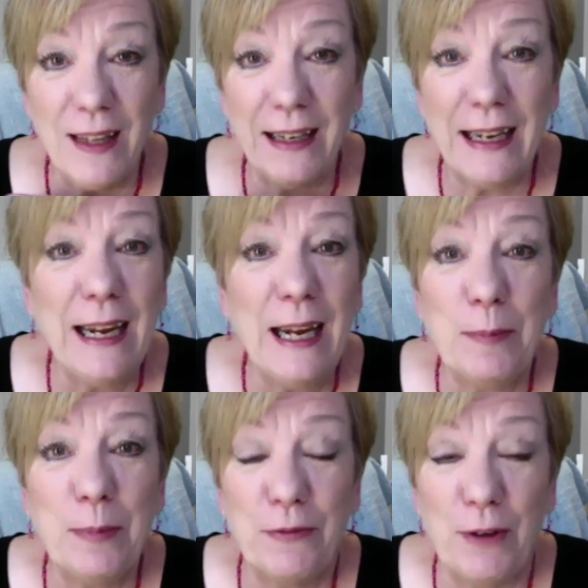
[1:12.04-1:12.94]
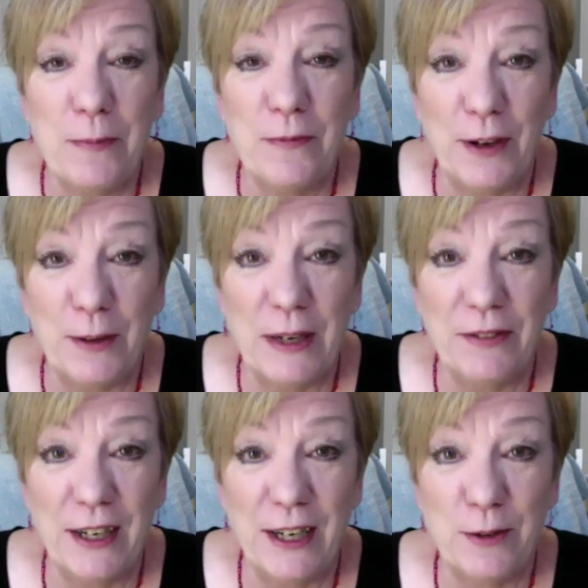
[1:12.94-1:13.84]
keep from filming
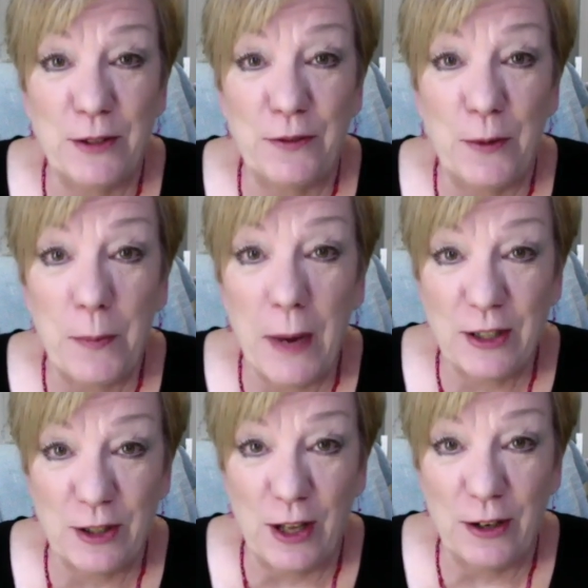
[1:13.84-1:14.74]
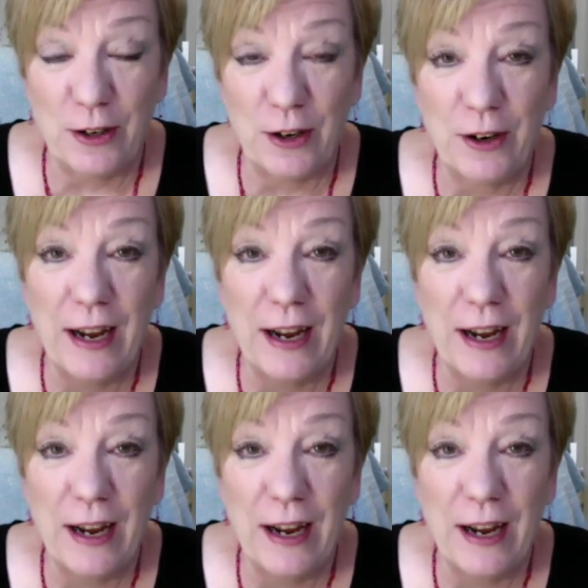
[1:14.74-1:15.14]
videos for much longer,